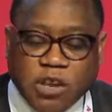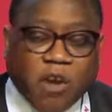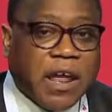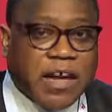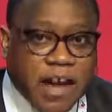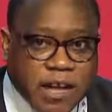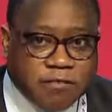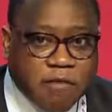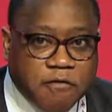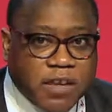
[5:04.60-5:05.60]
not a case
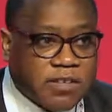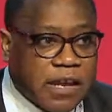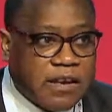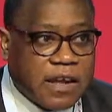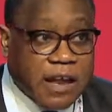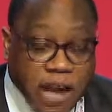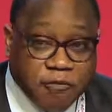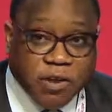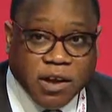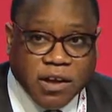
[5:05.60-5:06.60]
for investing in
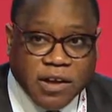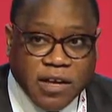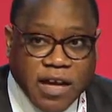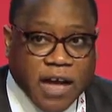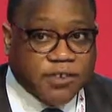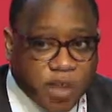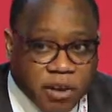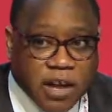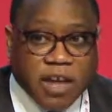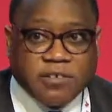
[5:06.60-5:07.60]
Africa. It's
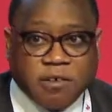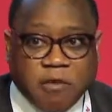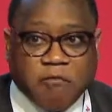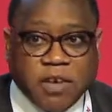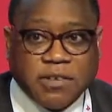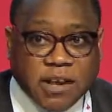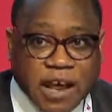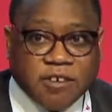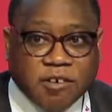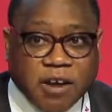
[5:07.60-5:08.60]
not a case of investing in
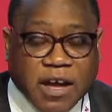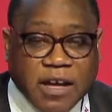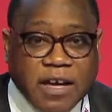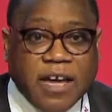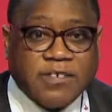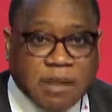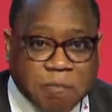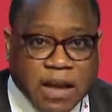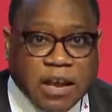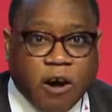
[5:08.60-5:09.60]
Nigeria, it's a
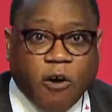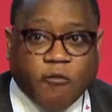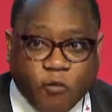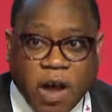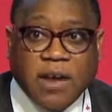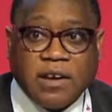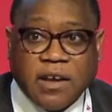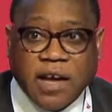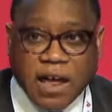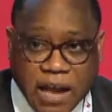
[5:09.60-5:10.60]
matter of when
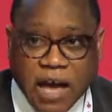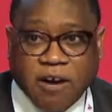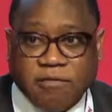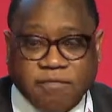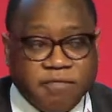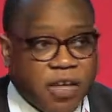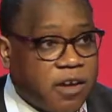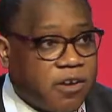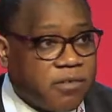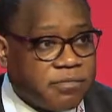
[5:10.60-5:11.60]
and how.
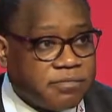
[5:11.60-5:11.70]
Thank you.